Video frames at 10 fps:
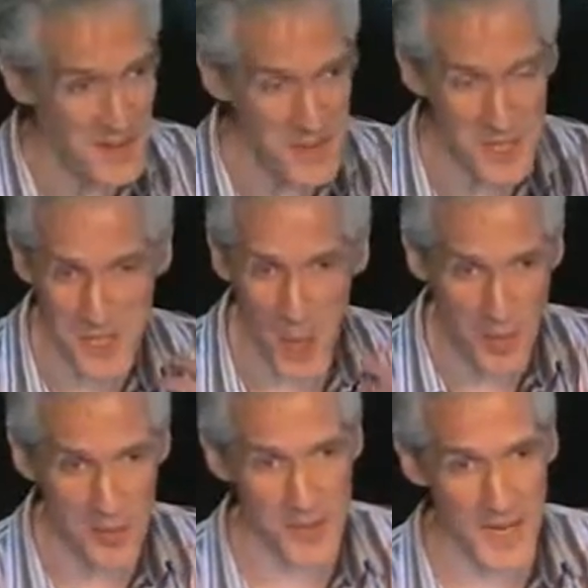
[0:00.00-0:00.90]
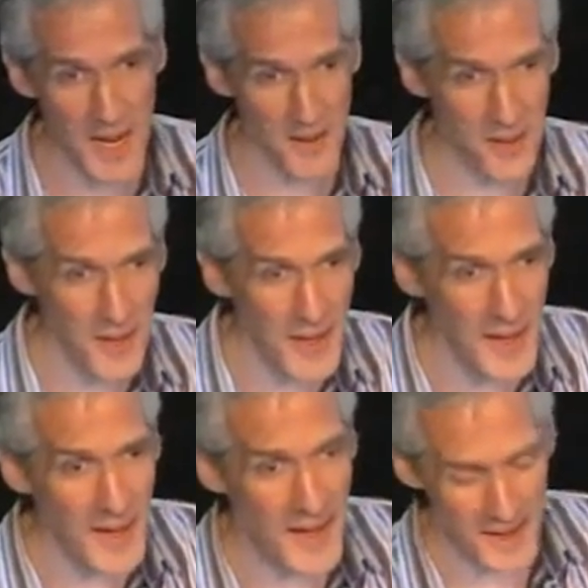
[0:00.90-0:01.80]
We just got people together
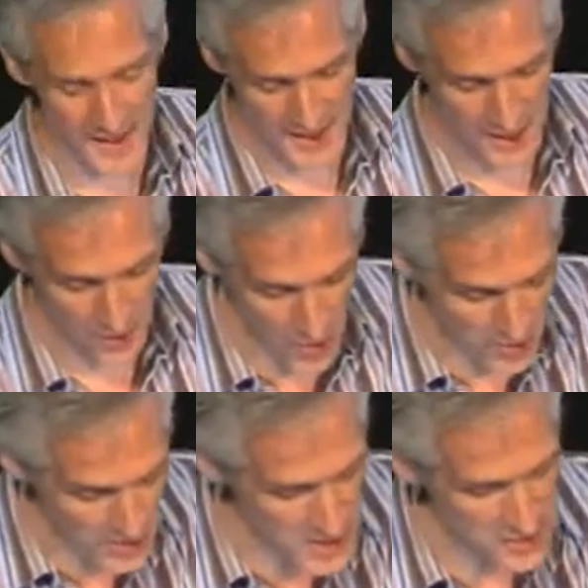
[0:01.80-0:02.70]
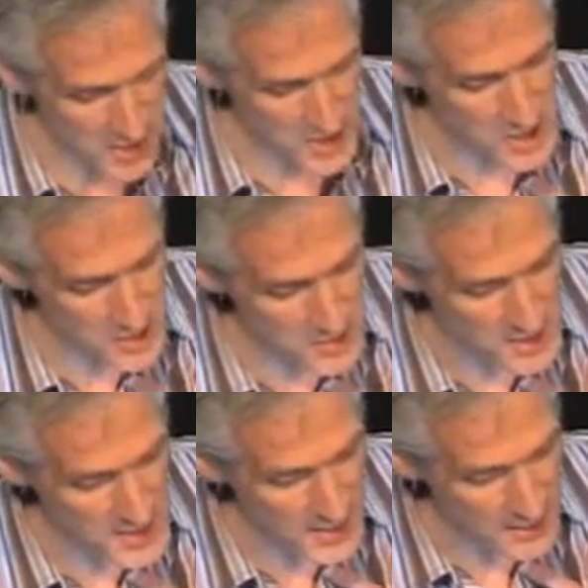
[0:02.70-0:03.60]
uh, in the room, and there's some pictures from the
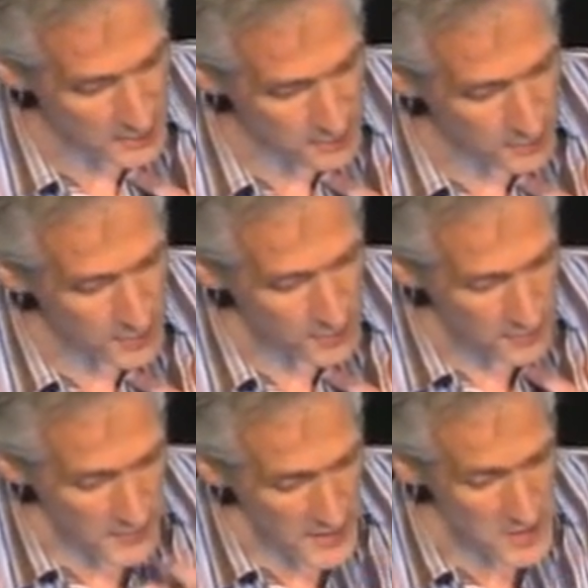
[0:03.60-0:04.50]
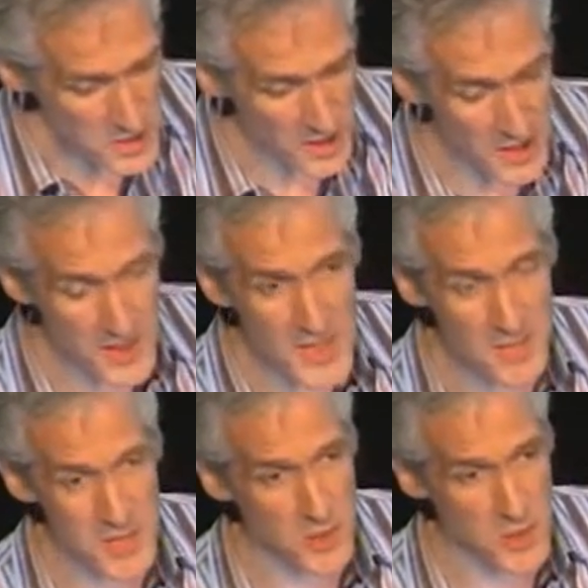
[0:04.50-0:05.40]
day to try and create
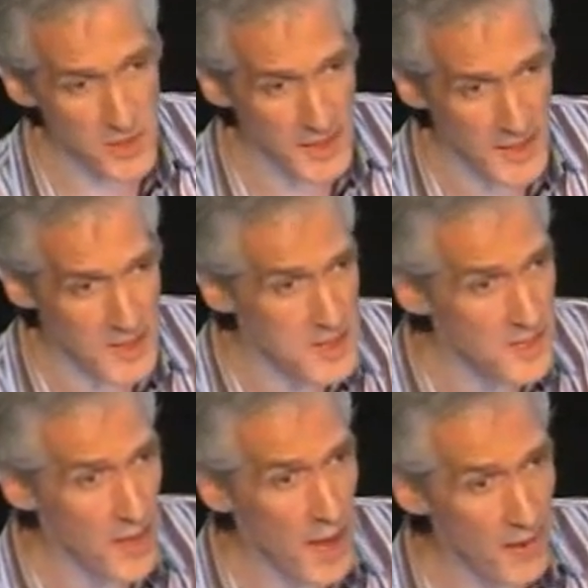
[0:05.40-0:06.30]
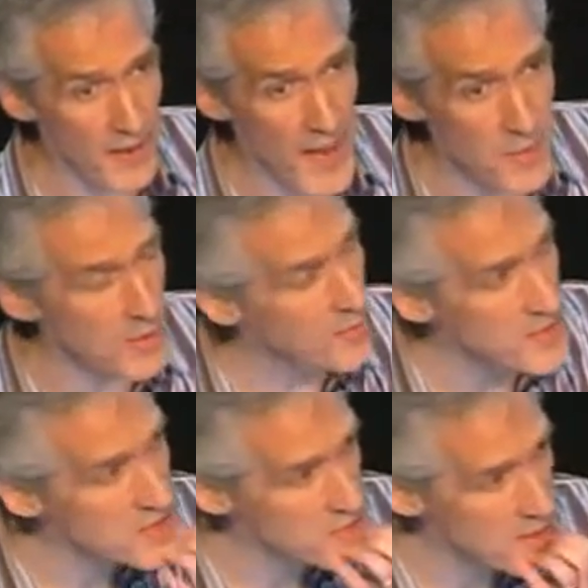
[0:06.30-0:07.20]
some social links. Because even in our lab, I mean,
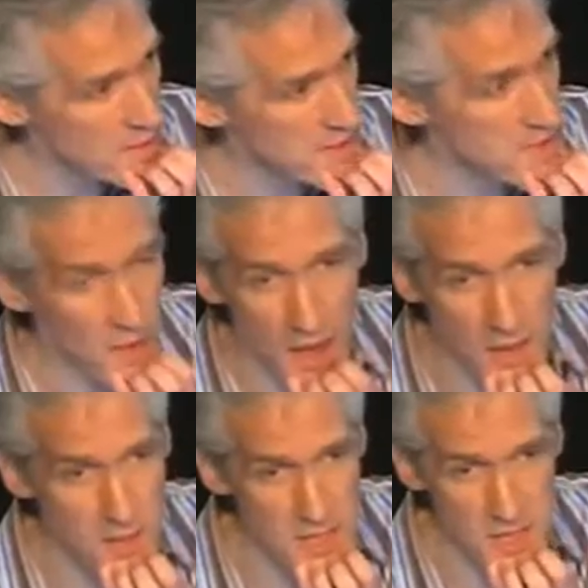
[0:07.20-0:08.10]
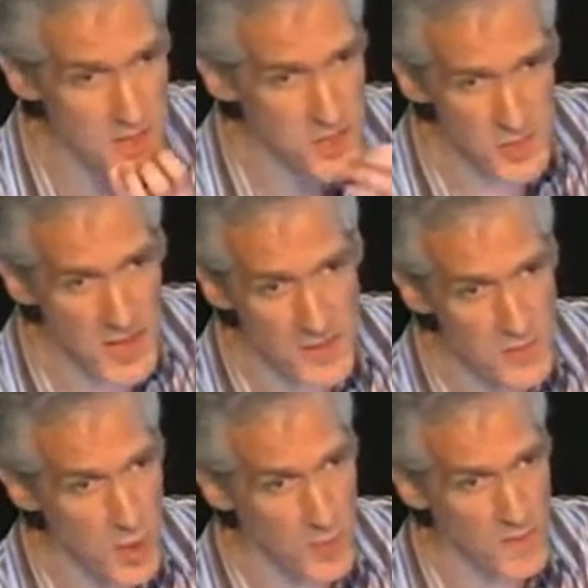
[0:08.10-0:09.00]
I guess there's about 100 researchers, we have this
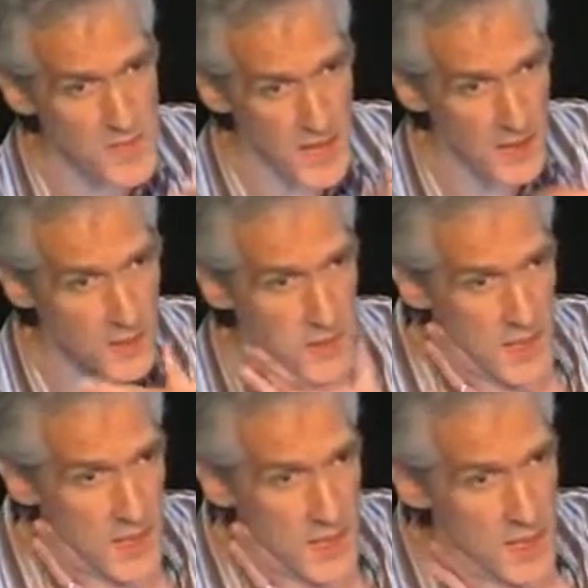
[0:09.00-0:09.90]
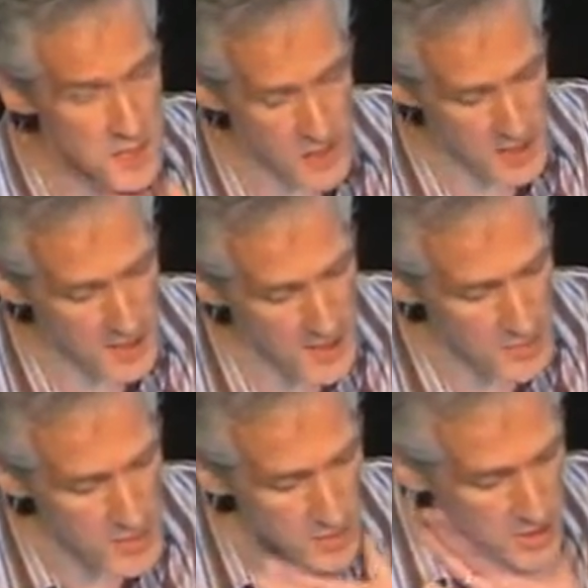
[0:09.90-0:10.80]
problem of silos. So we try to get
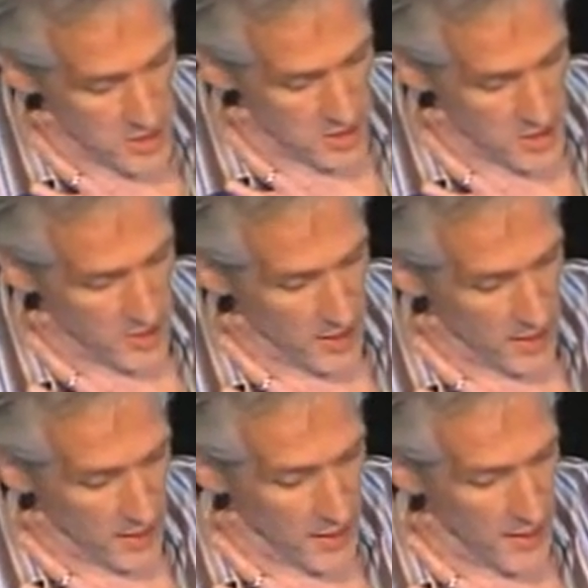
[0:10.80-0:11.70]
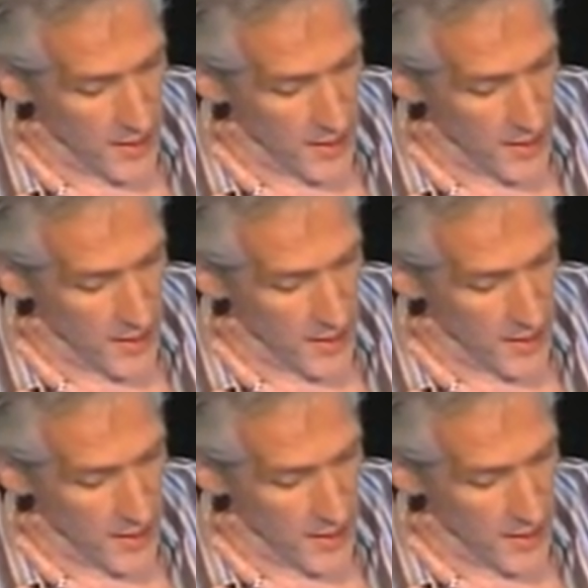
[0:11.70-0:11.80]
people to talk to one another.